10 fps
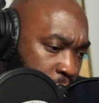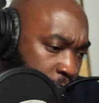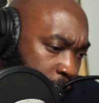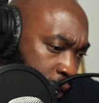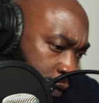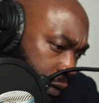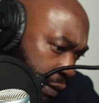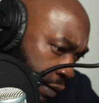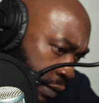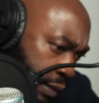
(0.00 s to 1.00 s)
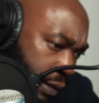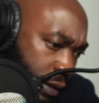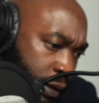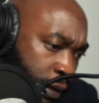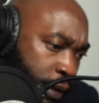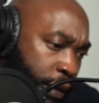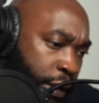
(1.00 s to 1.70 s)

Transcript: (silence)